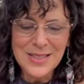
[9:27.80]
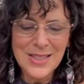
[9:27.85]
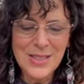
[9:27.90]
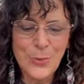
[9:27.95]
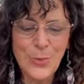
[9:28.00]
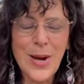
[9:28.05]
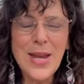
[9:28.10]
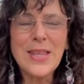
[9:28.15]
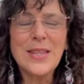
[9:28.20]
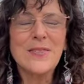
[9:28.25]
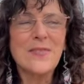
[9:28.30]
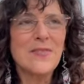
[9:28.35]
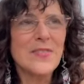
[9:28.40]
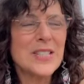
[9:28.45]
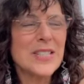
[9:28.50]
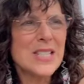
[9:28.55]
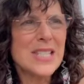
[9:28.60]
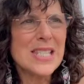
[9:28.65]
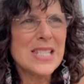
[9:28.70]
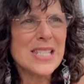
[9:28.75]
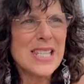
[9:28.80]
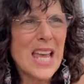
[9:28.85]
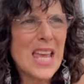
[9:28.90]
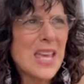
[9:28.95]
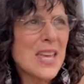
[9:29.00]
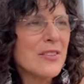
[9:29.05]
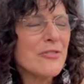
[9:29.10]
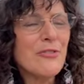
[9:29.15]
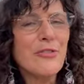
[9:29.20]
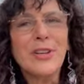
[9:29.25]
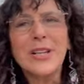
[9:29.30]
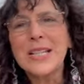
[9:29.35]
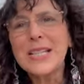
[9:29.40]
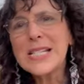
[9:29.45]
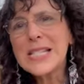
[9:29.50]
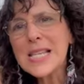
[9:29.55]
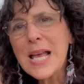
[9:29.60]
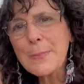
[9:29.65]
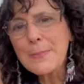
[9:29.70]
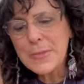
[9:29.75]
in a way that feels safe and
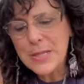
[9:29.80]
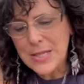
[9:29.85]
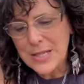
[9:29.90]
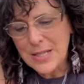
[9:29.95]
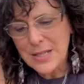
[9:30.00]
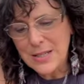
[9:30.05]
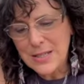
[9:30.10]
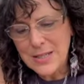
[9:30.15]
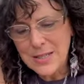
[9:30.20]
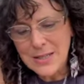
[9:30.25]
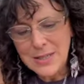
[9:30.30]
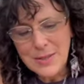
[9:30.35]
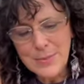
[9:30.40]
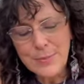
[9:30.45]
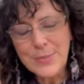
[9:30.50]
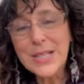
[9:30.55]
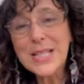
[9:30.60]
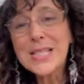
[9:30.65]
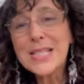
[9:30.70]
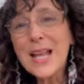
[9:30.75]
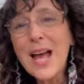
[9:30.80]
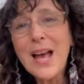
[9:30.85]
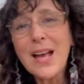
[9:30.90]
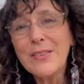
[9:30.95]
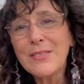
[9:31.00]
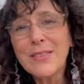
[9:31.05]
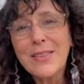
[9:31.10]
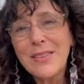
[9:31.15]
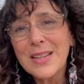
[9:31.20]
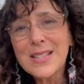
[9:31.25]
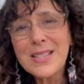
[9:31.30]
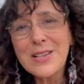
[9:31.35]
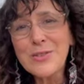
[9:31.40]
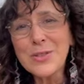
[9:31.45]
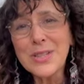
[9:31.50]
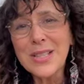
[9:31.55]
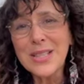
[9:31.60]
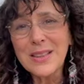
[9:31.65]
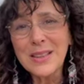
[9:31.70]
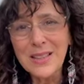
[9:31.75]
accepted, but it's not, that's not
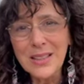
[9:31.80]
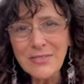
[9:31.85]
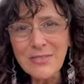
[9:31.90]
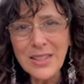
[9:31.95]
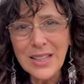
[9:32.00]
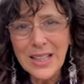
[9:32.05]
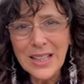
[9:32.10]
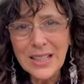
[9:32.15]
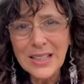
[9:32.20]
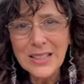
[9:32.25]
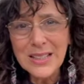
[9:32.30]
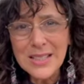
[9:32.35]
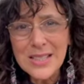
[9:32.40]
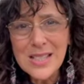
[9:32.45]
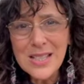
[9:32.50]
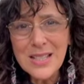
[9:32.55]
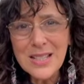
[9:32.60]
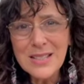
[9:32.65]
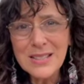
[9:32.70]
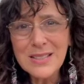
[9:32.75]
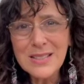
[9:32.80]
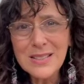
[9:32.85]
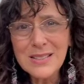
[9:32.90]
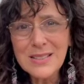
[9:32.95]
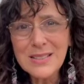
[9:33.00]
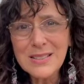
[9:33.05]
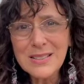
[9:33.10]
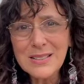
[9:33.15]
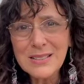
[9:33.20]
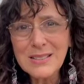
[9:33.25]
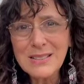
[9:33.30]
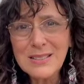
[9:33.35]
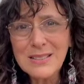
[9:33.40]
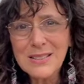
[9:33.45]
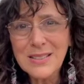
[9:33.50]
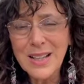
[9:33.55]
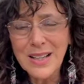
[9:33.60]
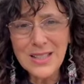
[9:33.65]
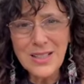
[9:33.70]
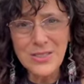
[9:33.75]
really living, is it?
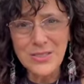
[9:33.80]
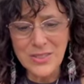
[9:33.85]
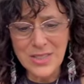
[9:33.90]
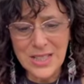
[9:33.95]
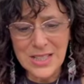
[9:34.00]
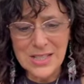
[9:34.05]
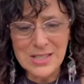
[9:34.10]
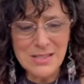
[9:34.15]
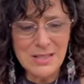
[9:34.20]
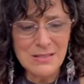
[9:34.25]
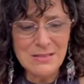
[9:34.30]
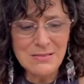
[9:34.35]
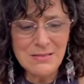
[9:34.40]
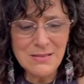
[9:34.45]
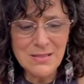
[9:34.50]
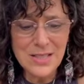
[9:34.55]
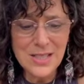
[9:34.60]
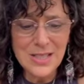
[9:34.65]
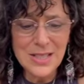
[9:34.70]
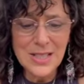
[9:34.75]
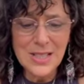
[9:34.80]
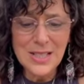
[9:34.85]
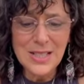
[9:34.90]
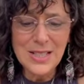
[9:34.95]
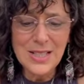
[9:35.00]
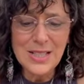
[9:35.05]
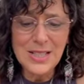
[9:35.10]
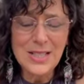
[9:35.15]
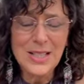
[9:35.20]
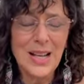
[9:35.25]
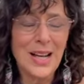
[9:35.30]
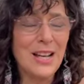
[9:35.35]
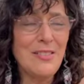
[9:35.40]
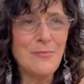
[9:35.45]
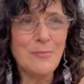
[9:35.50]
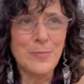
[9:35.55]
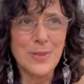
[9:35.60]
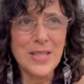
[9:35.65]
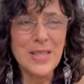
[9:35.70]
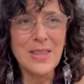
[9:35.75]
I don't think so.
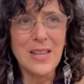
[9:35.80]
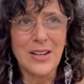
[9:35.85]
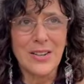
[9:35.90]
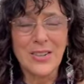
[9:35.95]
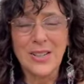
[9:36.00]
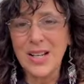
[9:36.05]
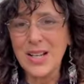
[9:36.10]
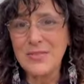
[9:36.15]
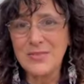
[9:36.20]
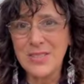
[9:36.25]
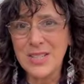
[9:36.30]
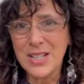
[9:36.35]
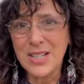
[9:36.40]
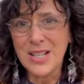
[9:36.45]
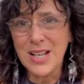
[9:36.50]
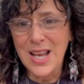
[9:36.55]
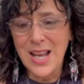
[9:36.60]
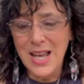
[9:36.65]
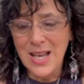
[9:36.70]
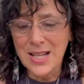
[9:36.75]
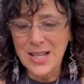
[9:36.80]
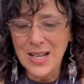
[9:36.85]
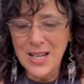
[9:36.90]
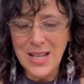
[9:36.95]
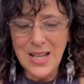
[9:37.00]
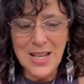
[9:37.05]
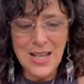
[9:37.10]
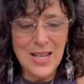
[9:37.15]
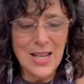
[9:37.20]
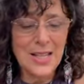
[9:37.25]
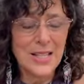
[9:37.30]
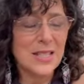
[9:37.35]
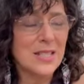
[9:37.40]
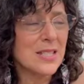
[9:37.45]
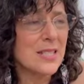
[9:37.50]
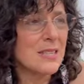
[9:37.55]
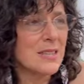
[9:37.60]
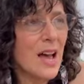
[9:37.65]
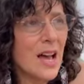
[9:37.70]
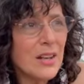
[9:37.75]
I've been there and I've done that. And
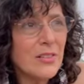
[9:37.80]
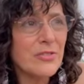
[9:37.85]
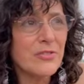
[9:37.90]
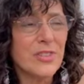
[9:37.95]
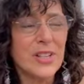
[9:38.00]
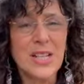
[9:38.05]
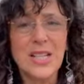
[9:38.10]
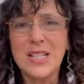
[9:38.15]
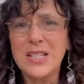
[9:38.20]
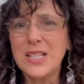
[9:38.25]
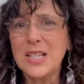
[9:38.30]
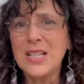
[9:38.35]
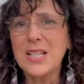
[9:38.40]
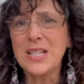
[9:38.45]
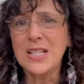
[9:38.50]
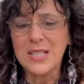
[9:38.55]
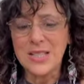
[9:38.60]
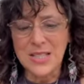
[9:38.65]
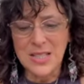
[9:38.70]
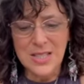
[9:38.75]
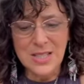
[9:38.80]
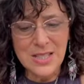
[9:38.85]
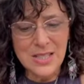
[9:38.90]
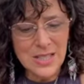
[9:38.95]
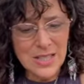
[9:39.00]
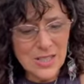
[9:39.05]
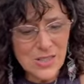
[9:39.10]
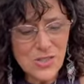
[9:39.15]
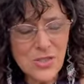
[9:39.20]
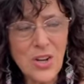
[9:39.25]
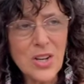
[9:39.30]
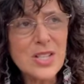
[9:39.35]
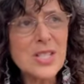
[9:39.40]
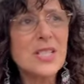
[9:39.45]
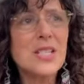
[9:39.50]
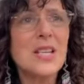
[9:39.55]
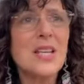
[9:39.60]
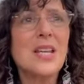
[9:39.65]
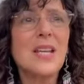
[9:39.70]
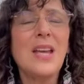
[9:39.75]
it's not fun, it's
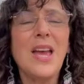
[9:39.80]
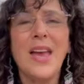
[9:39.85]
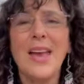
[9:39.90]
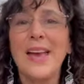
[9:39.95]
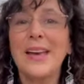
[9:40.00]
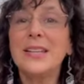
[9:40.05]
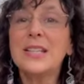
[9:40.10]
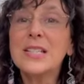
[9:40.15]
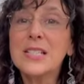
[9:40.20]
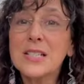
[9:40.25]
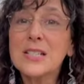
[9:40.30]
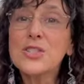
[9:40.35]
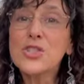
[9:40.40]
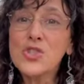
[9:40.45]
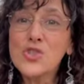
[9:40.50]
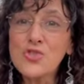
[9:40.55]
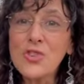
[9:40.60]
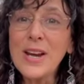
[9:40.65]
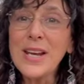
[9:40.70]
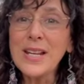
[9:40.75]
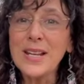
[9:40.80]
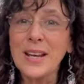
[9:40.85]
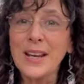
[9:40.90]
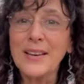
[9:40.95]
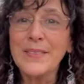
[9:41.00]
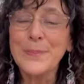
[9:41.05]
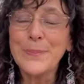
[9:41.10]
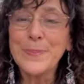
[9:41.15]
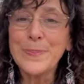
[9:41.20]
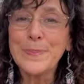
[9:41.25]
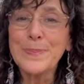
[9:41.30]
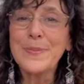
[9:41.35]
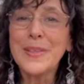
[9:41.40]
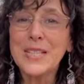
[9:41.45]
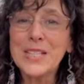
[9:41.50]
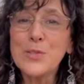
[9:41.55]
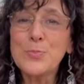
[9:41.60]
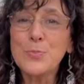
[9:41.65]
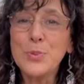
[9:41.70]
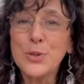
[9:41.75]
exhausting, and it's constraining.
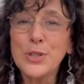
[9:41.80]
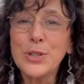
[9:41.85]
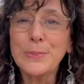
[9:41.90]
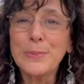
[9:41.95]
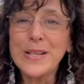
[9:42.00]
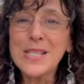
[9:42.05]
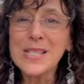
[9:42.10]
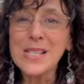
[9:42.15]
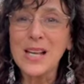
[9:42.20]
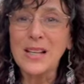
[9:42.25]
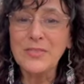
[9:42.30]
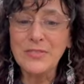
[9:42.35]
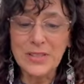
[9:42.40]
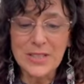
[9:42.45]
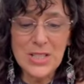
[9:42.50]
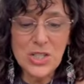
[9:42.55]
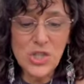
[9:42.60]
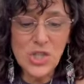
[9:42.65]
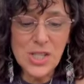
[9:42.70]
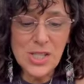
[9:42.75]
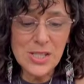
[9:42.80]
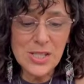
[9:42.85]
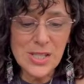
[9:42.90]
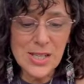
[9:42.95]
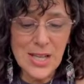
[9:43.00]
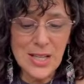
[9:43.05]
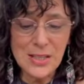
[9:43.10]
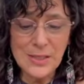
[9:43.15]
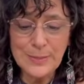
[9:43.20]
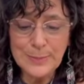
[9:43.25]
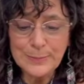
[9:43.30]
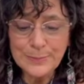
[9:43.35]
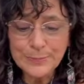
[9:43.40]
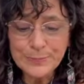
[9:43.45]
It's putting myself in a jail cell.